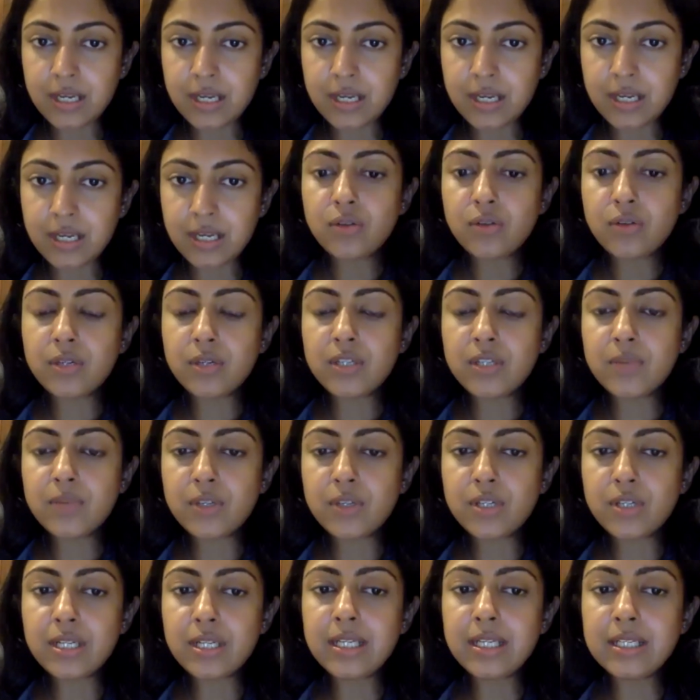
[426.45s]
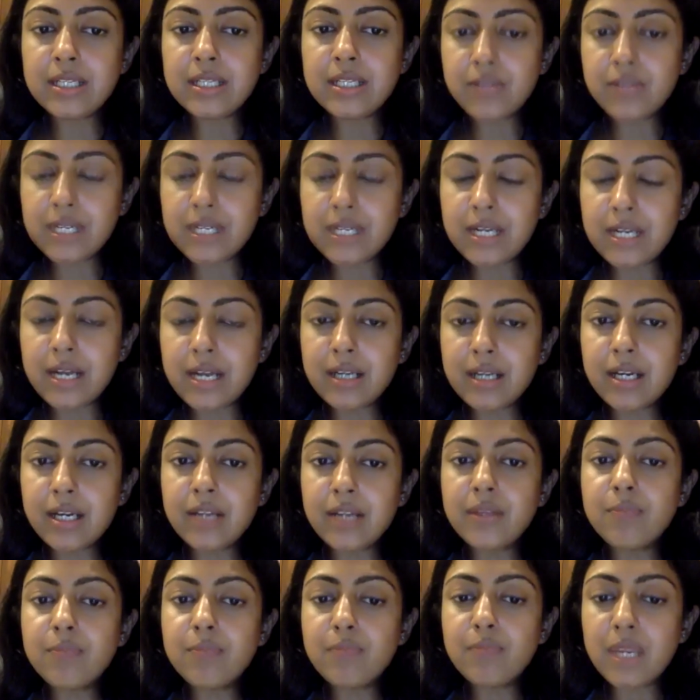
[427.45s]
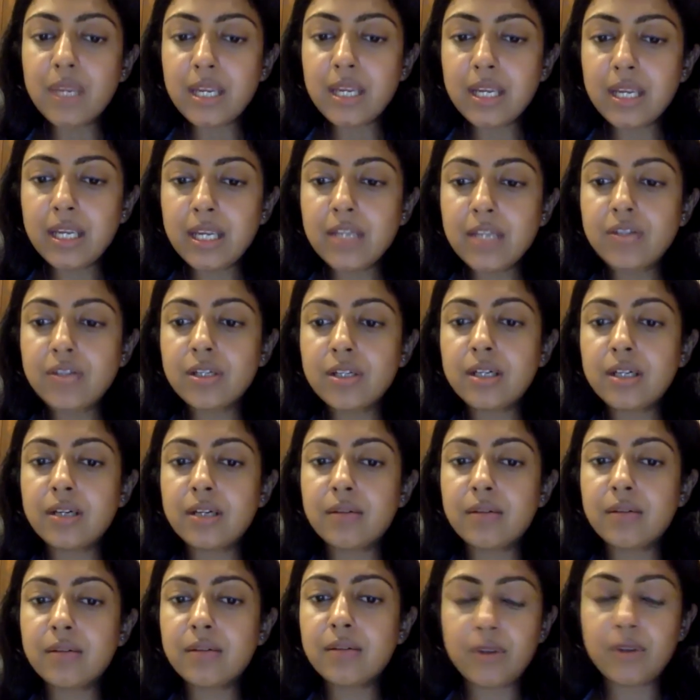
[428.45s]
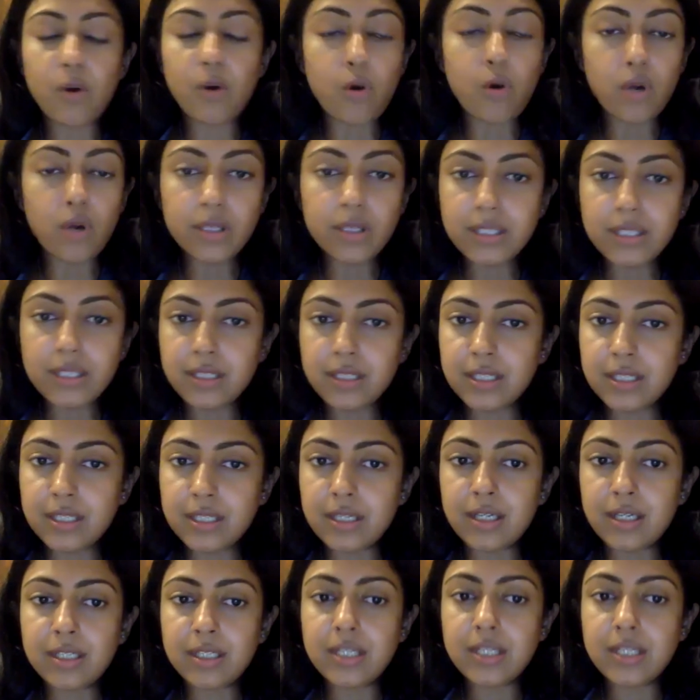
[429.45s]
So especially in Sri Lanka, all the